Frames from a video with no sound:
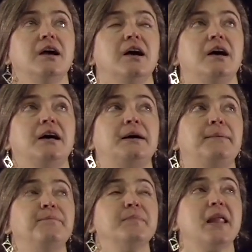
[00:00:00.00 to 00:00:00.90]

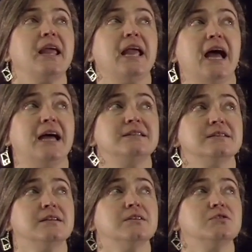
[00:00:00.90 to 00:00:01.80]

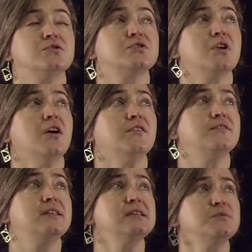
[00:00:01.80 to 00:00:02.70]
And to
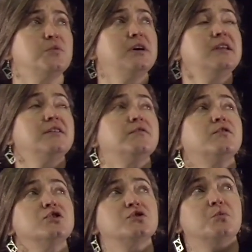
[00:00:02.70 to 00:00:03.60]
solve this one,
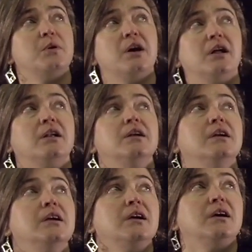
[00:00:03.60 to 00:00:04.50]
first of all,
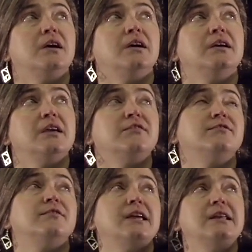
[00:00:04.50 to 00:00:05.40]

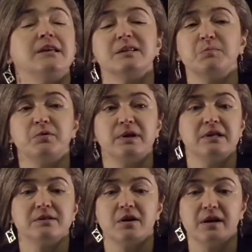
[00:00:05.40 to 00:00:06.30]
if any
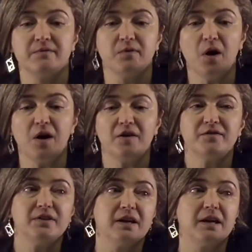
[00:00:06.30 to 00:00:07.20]
exponents are
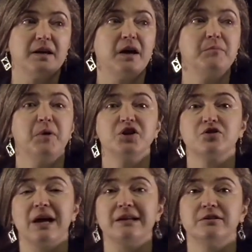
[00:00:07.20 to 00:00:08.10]
involved, I'd
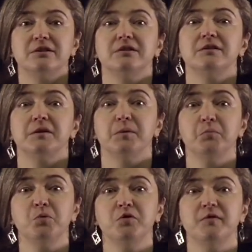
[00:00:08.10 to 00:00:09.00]
much rather
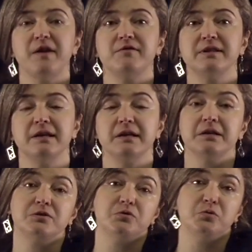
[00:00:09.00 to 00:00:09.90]
move
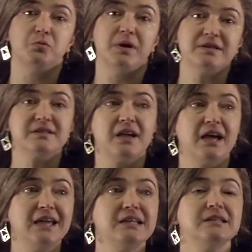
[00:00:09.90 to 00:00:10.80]
everything to one
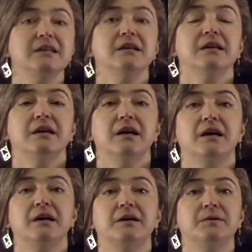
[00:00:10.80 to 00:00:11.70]
side
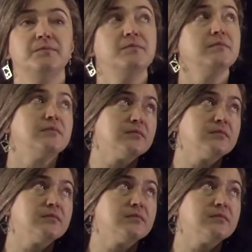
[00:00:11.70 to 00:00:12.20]
and